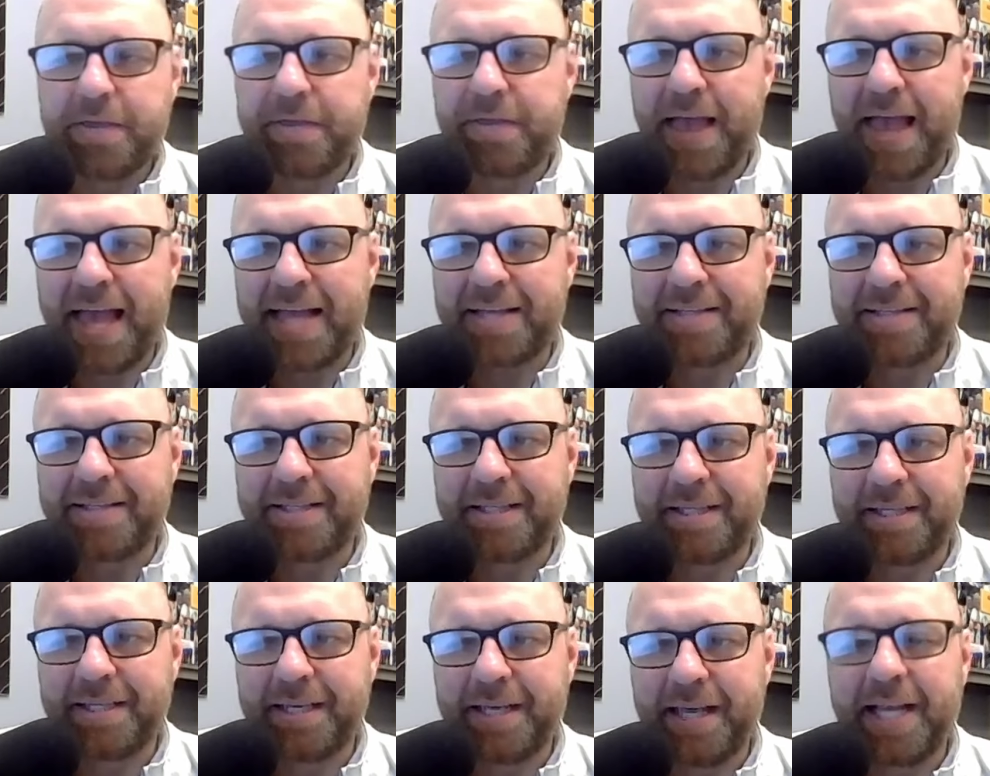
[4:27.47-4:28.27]
that
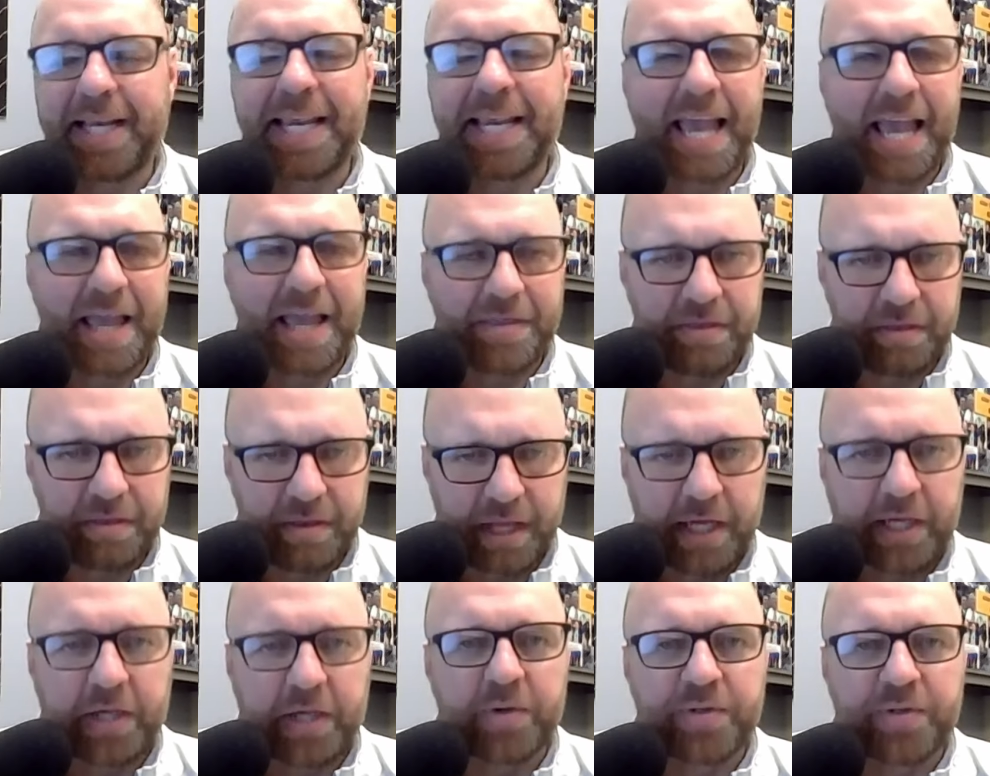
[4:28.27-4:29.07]
uh, again,
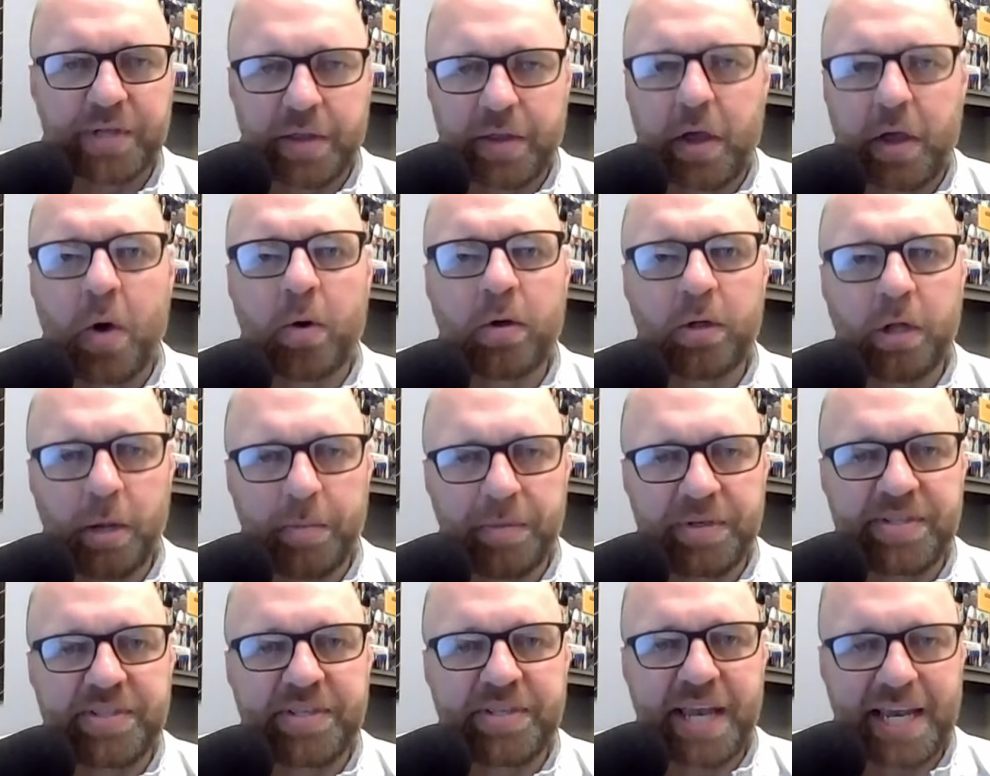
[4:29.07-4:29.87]
like you said, the
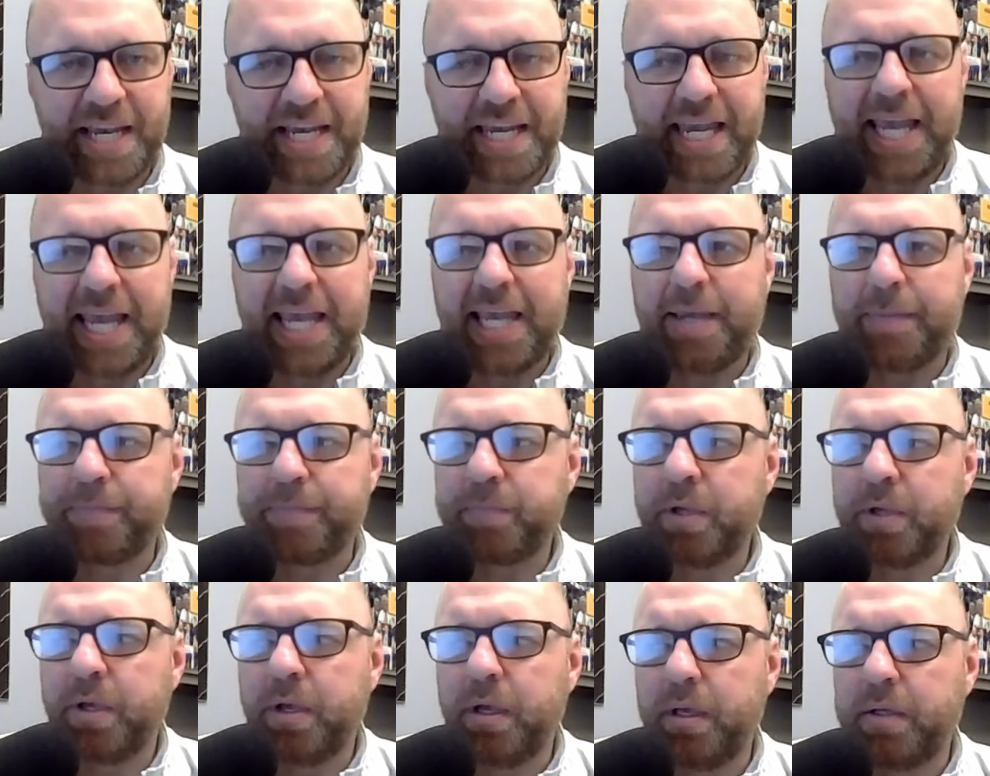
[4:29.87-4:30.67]
Oklahoma State game
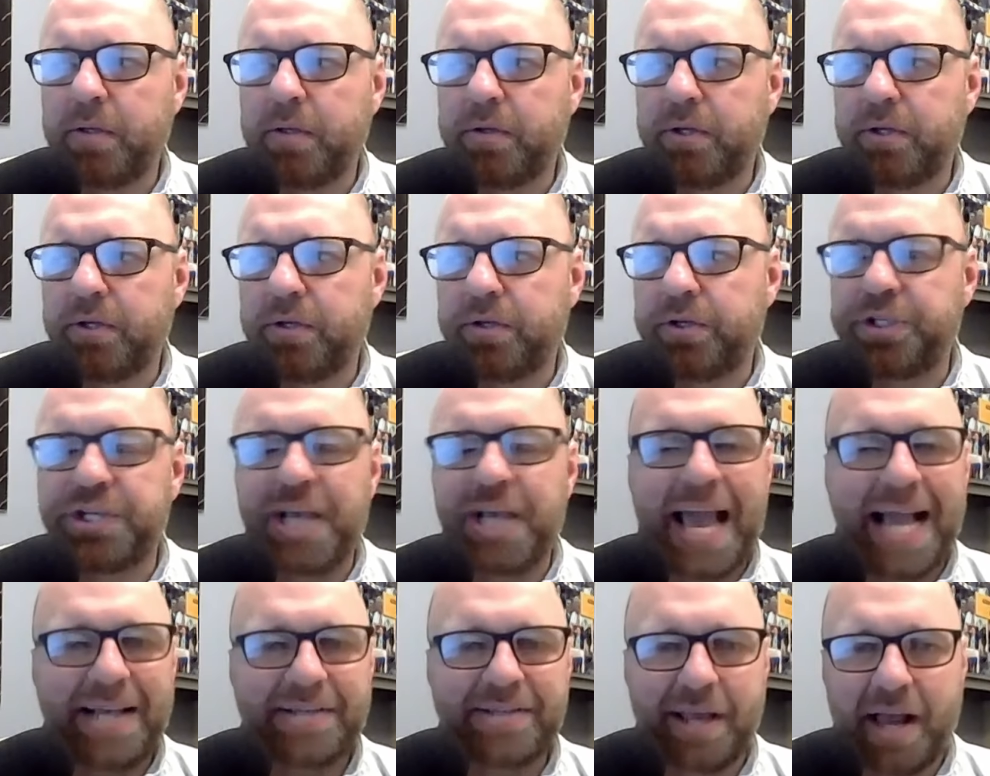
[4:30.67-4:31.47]
the, the
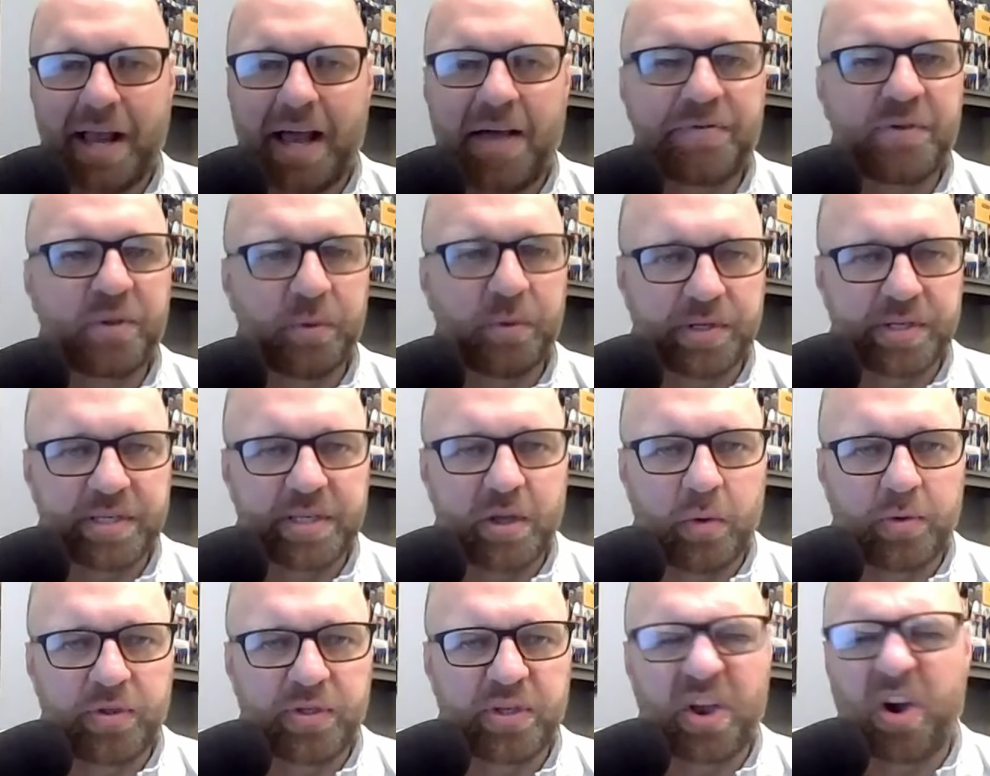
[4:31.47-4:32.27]
Jacks got off to a
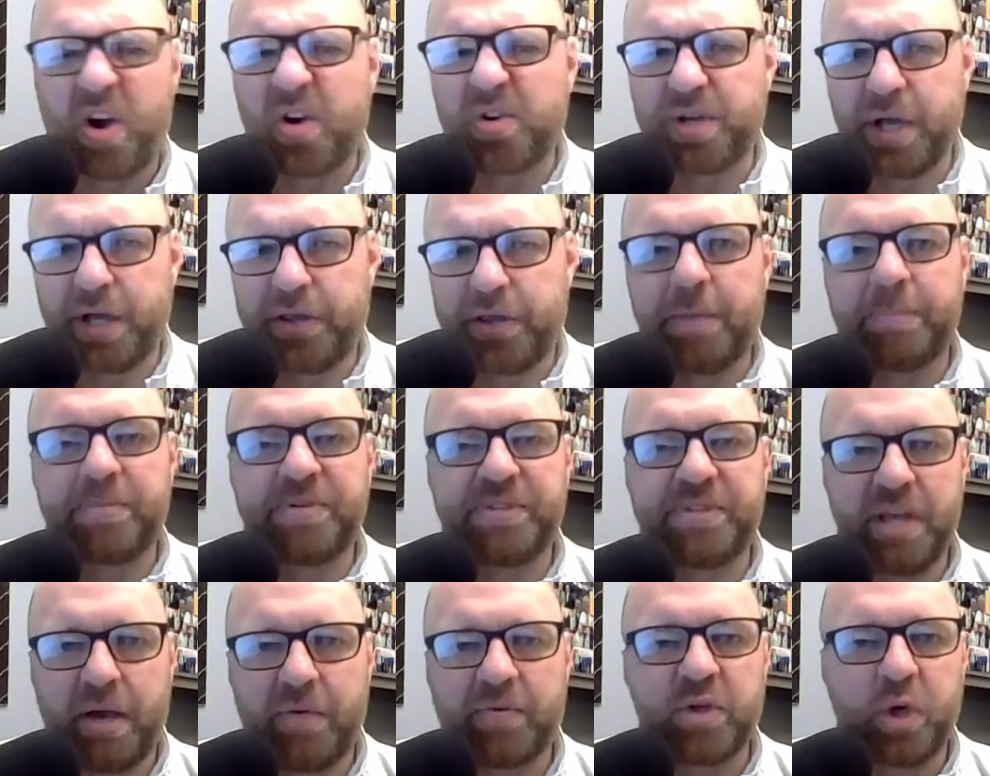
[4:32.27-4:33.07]
slow start, dug
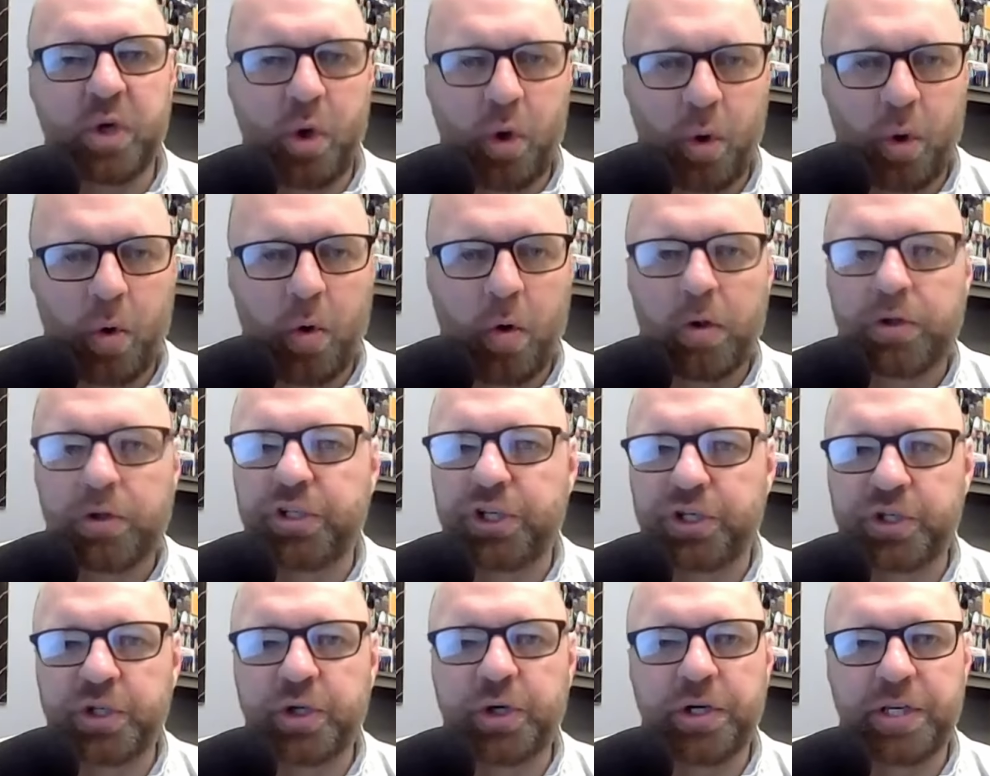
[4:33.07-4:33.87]
themselves a hole, and
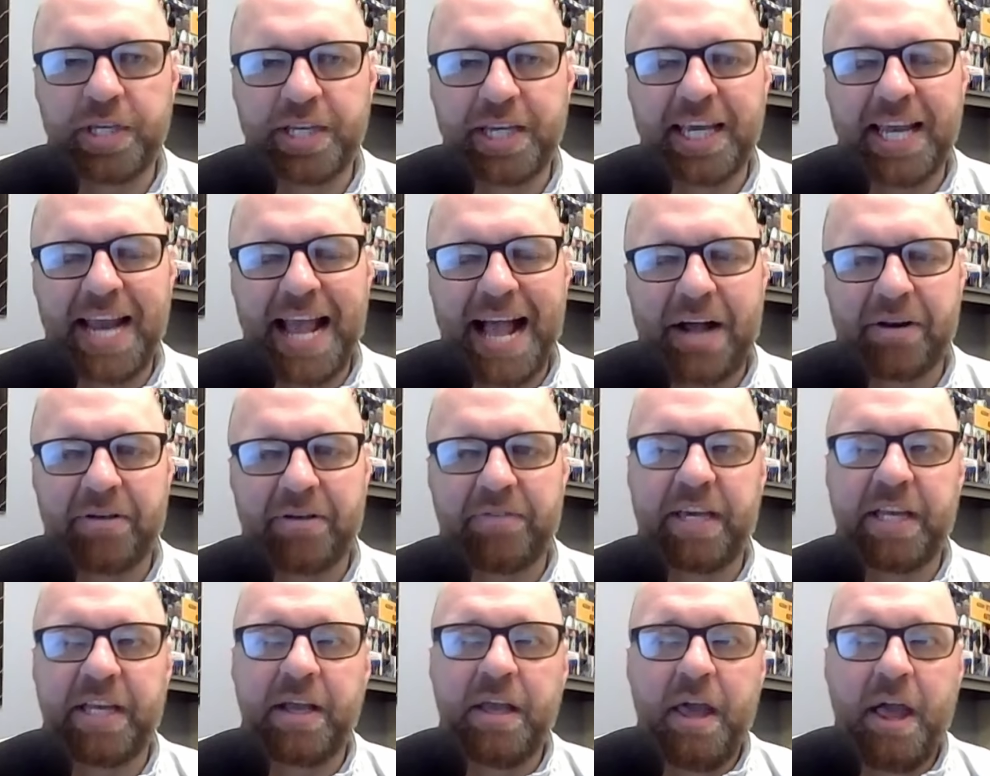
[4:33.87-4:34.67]
just couldn't get out of
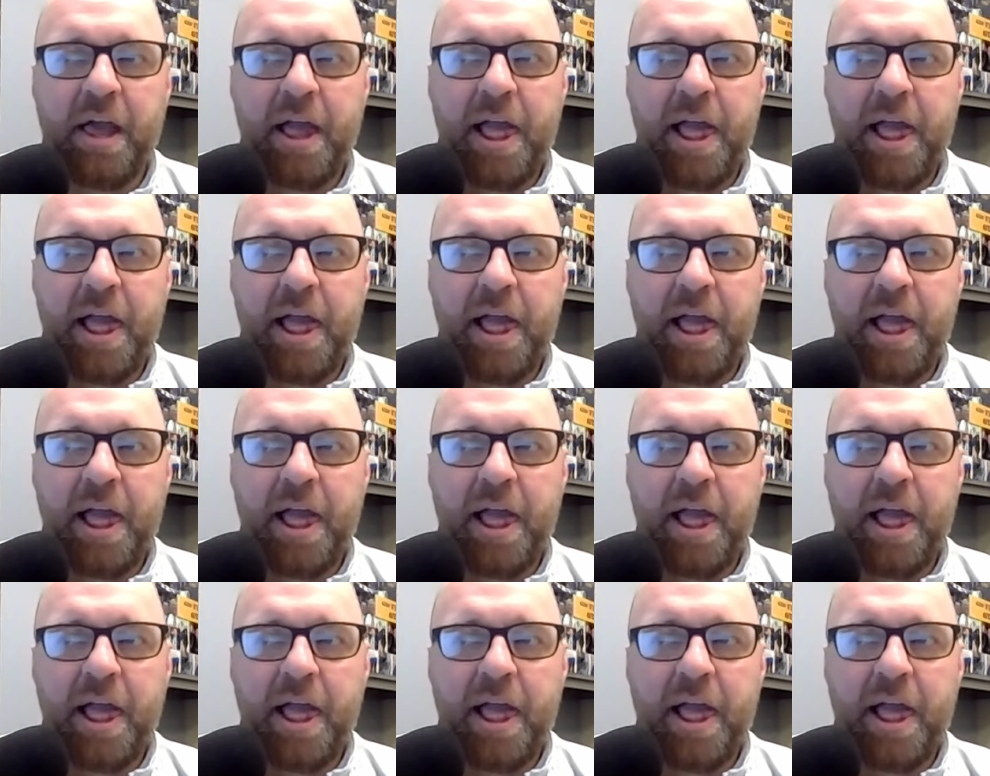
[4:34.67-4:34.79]
it.